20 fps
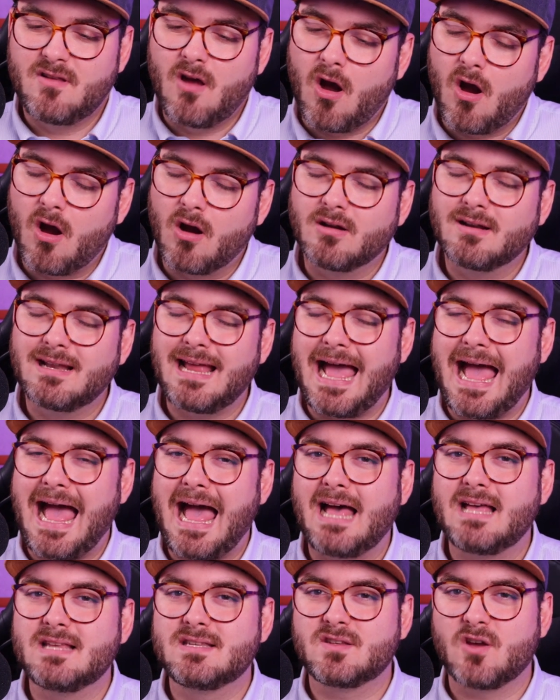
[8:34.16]
aren't
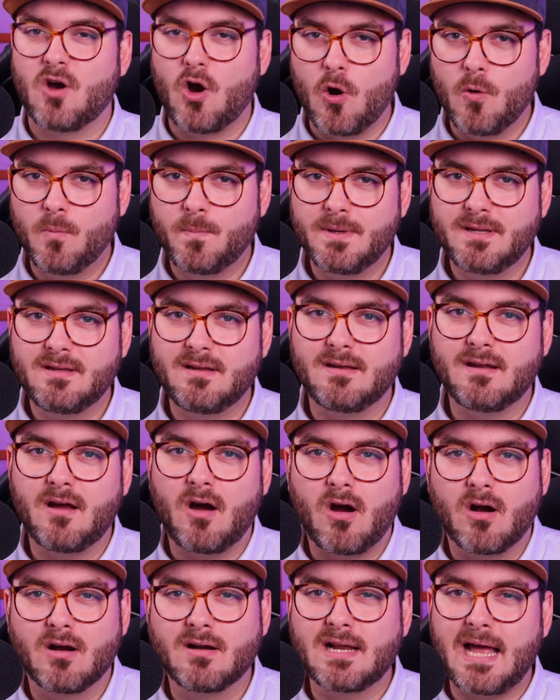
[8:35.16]
as open and
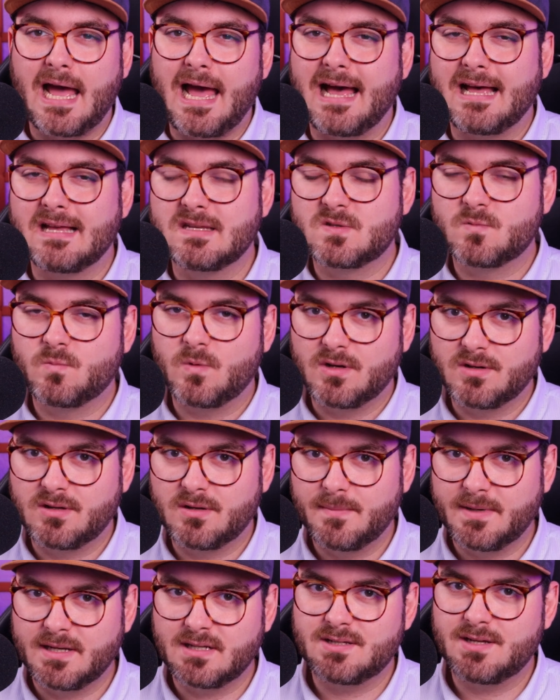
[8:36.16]
aren't as
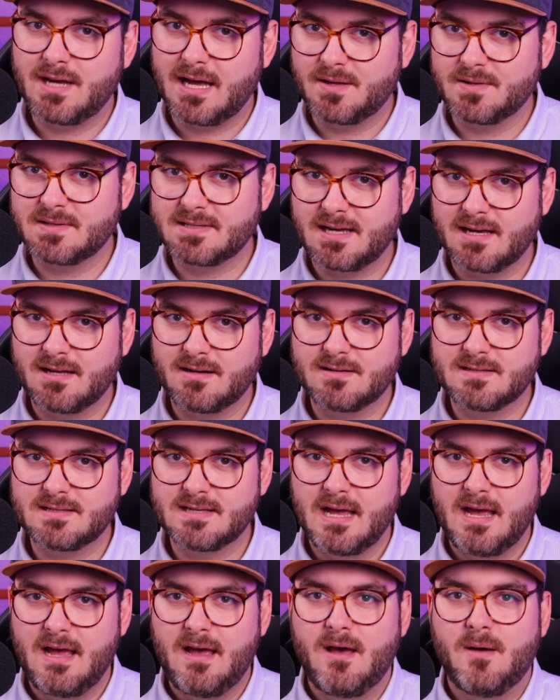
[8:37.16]
welcoming to outsiders.
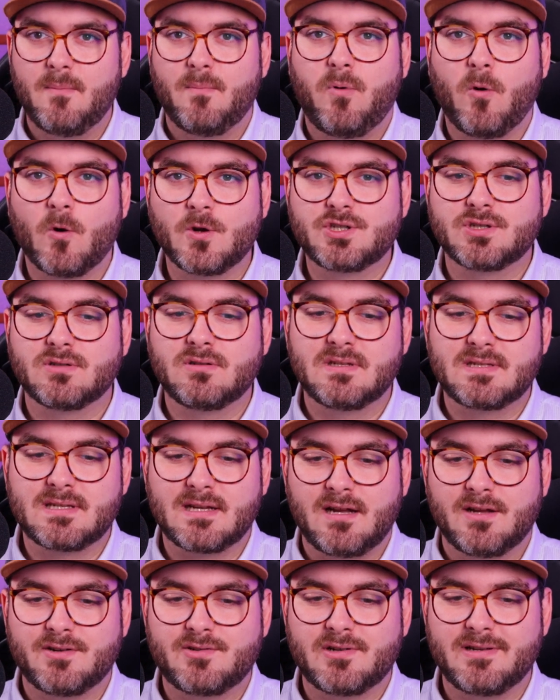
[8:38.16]
Portugal is a
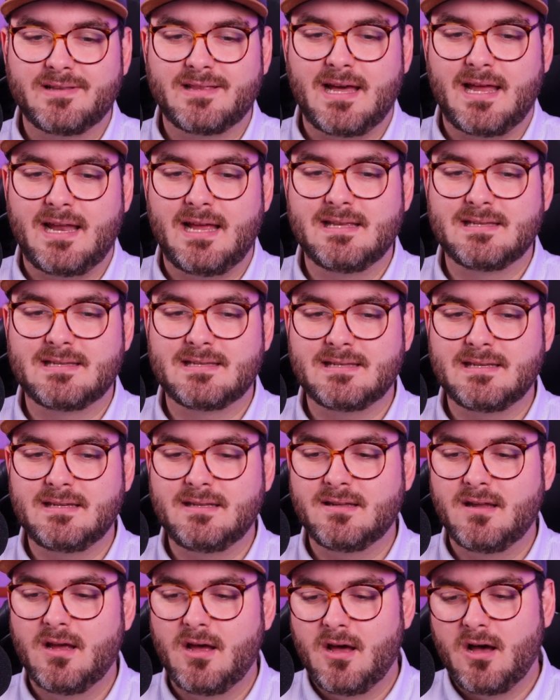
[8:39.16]
country that has
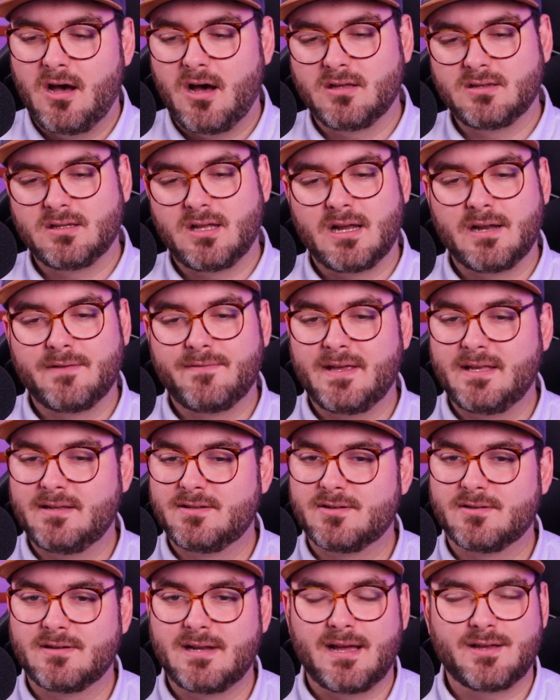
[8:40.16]
seen a lot of
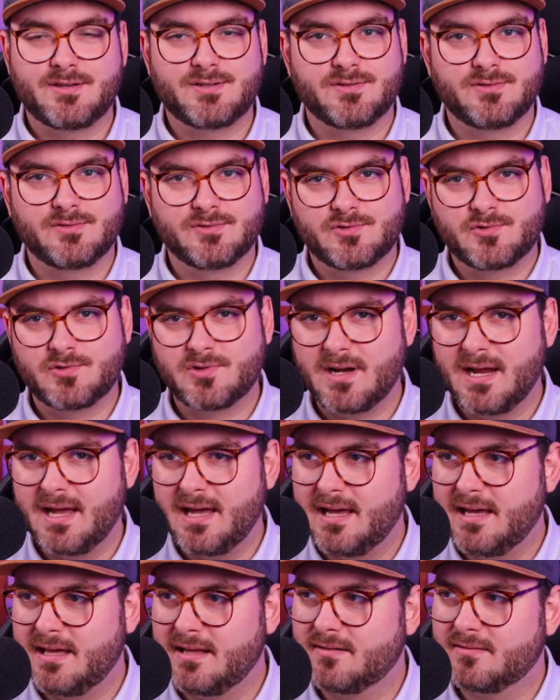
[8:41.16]
international
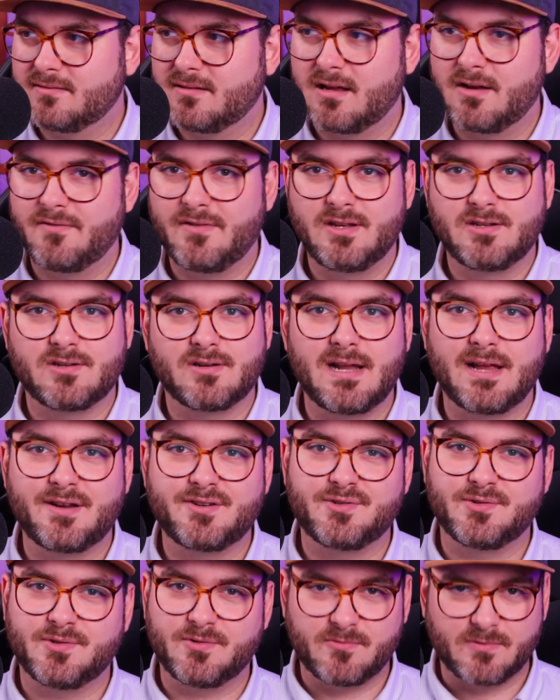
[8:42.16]
trade, a lot of
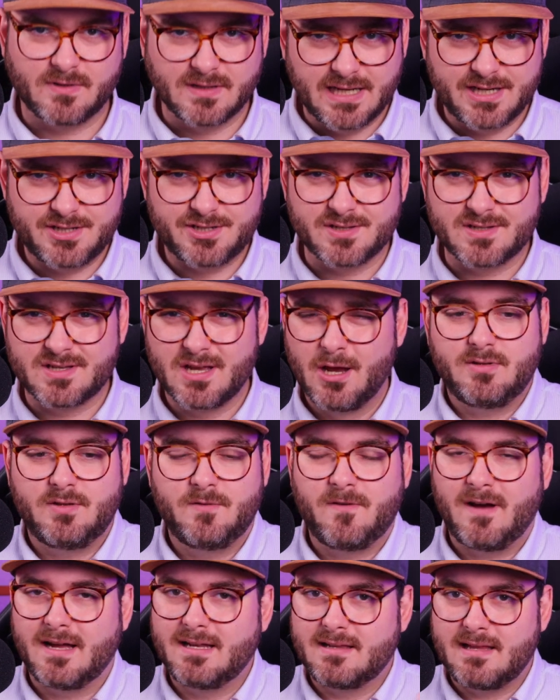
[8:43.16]
international relations. You
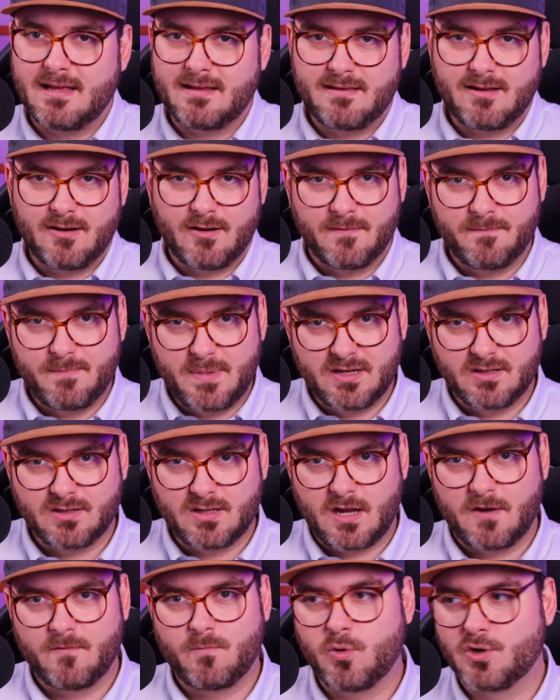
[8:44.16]
find that there have been a
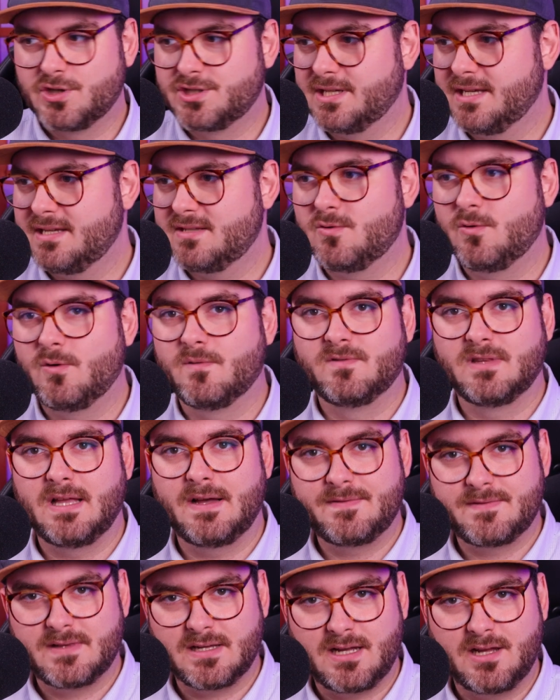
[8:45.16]
lot of Portuguese who have
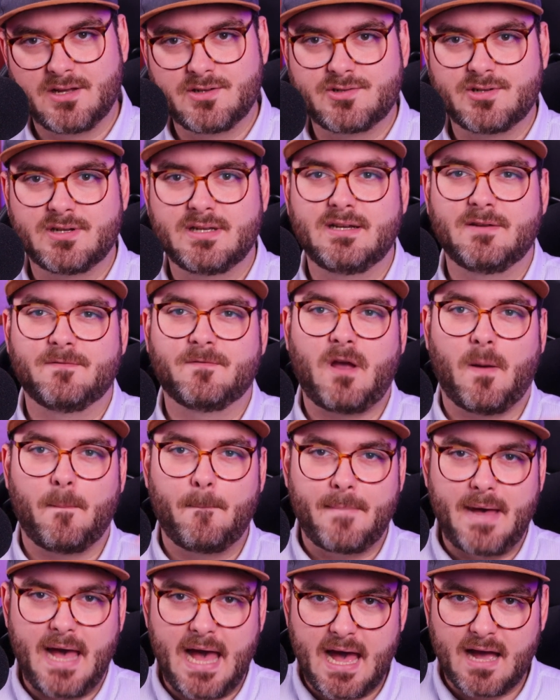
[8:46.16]
left the country and have come
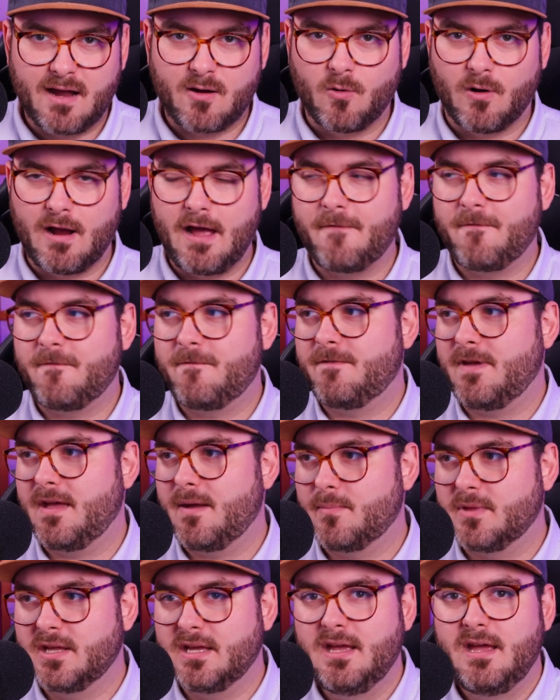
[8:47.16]
back or have
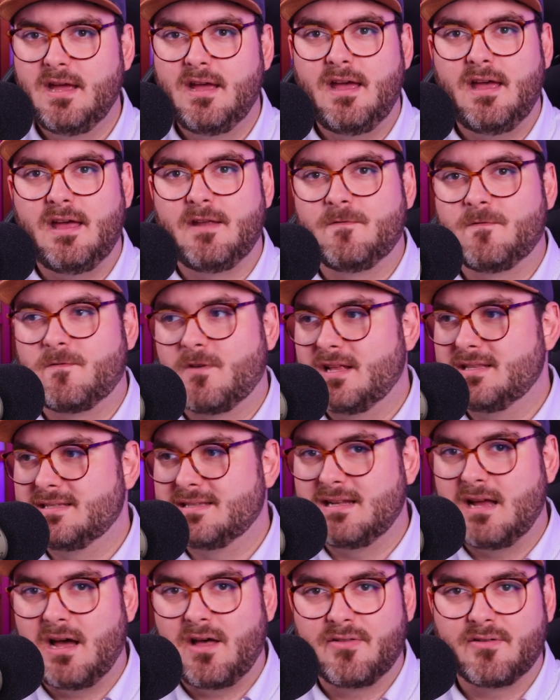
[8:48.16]
family and friends
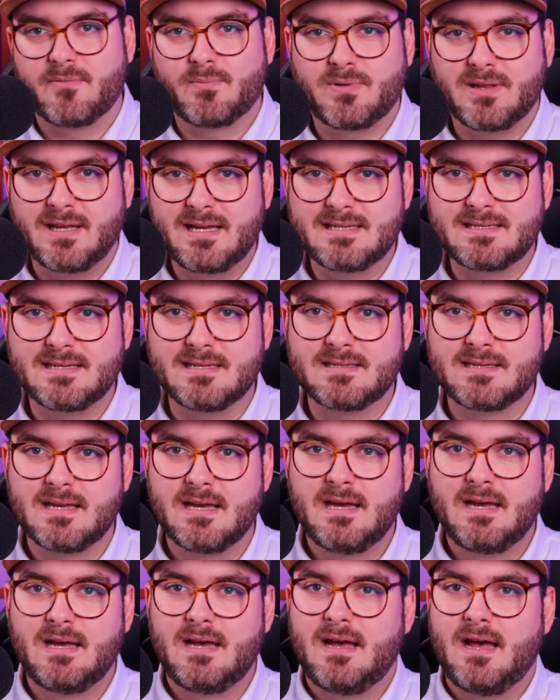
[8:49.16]
in other places.
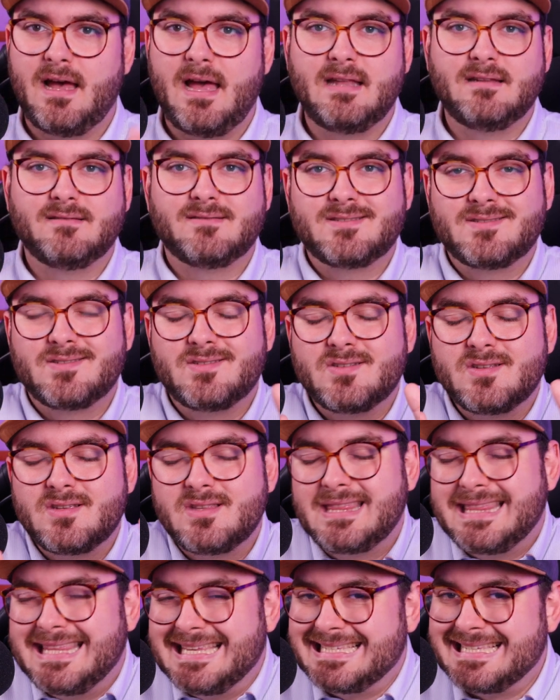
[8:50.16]
And
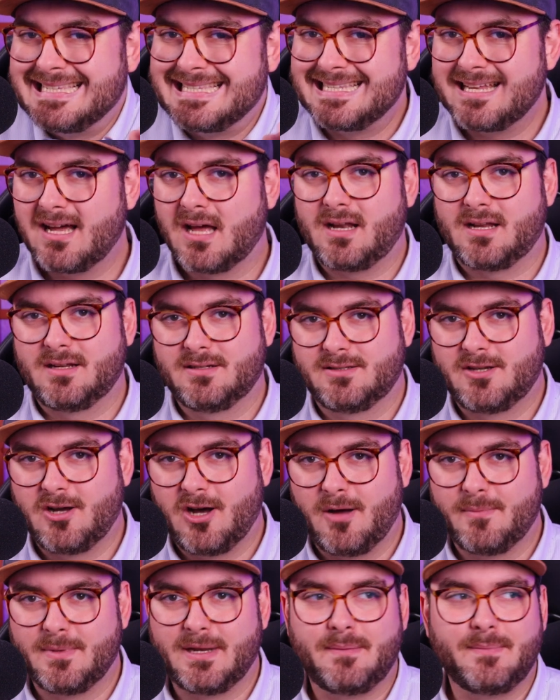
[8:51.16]
this is not
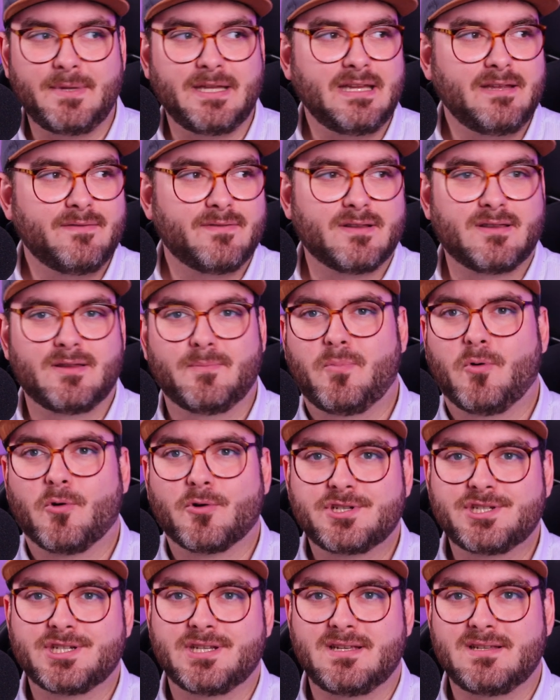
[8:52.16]
uncommon. I mean, even the
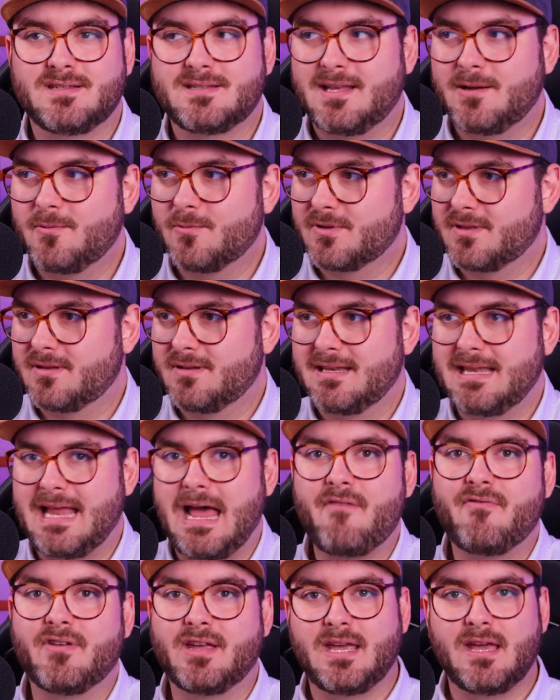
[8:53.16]
Portuguese, they were the
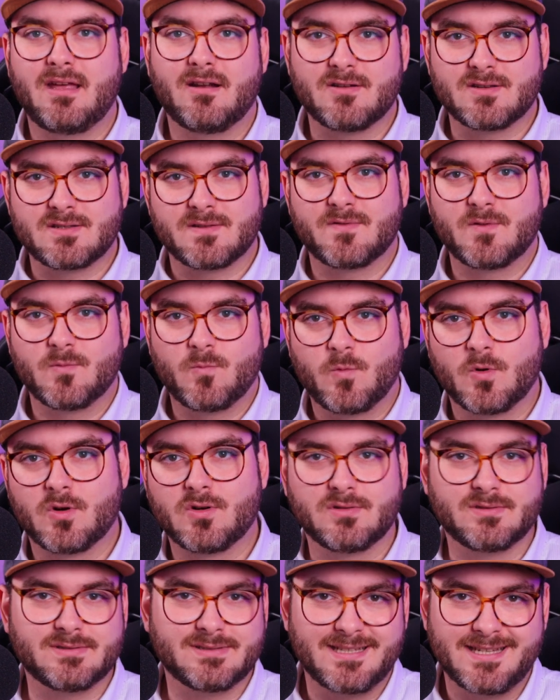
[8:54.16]
navigators of the
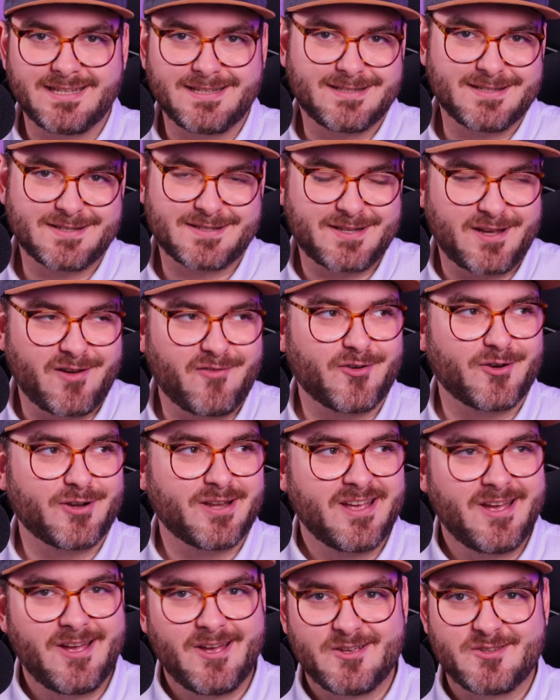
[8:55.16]
world. They
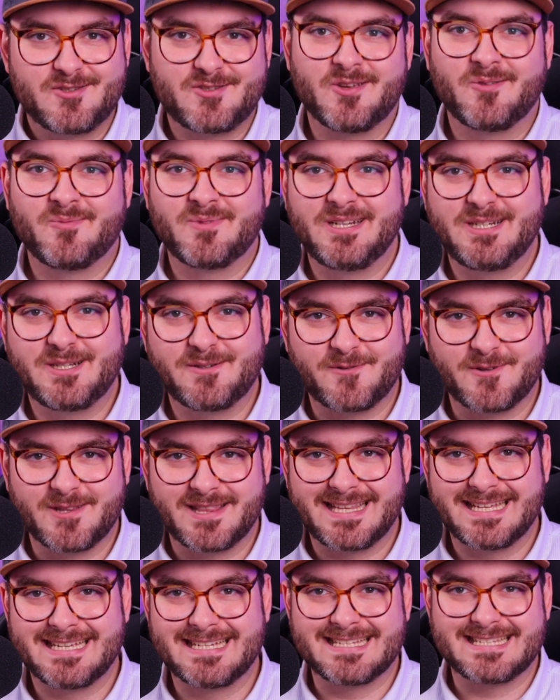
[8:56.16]
discovered so many
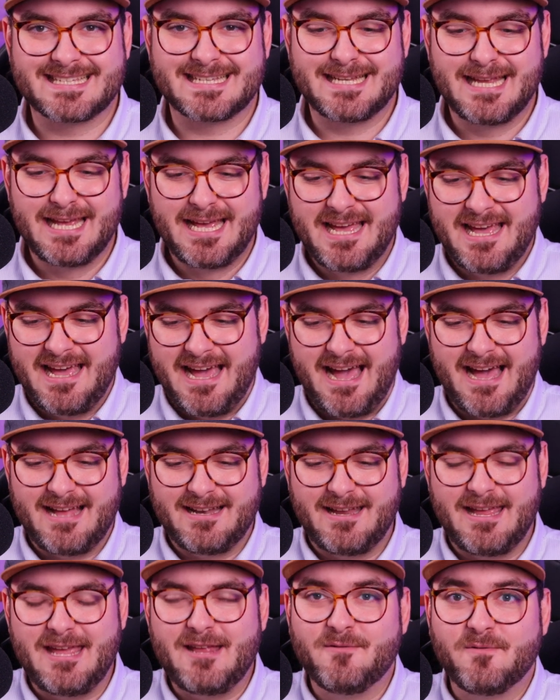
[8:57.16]
different things and
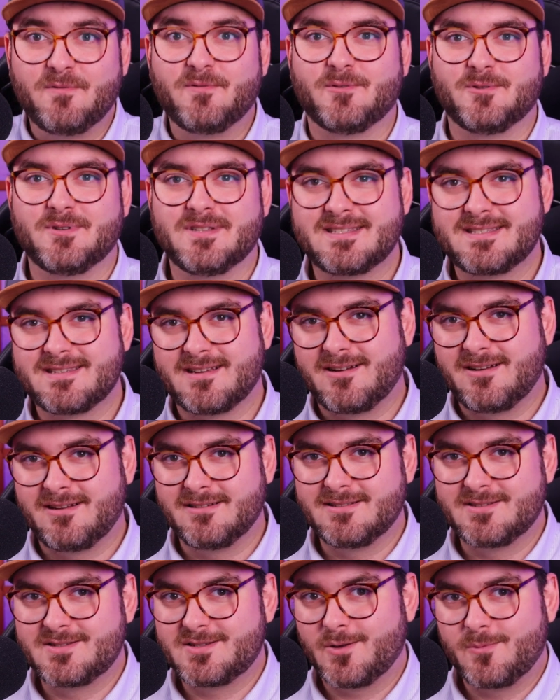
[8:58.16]
had influence
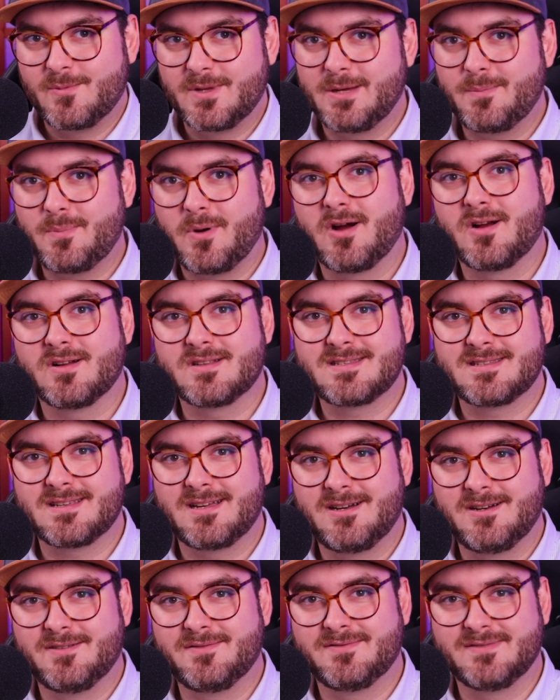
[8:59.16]
on so many parts
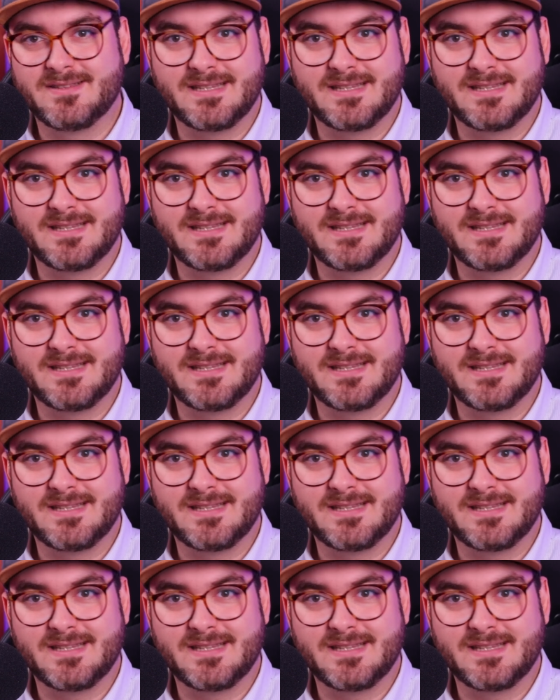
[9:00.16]
of